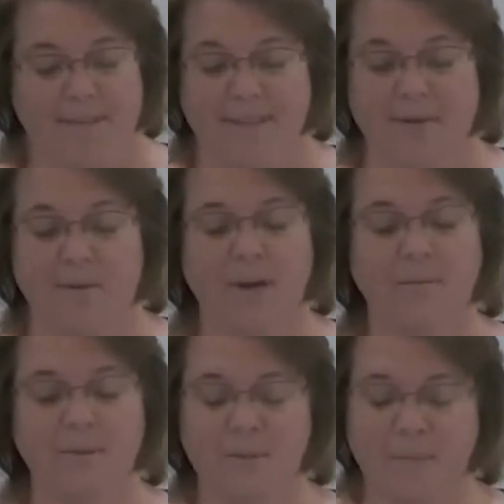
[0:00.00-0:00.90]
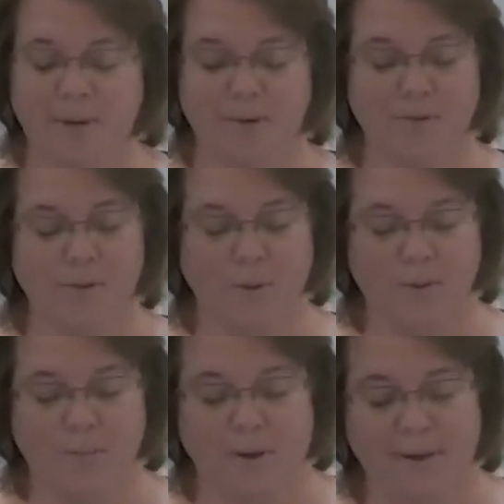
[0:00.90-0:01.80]
this incredible spiritual growth
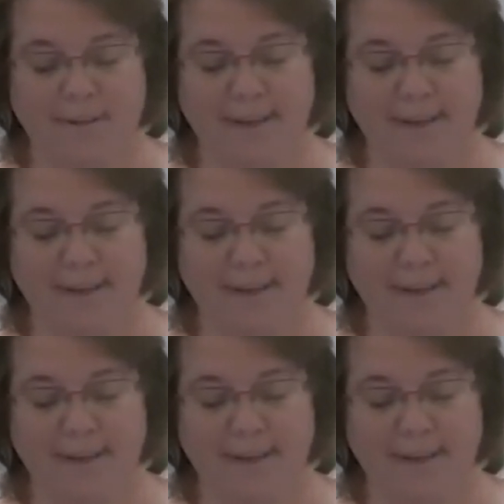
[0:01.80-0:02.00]
spurt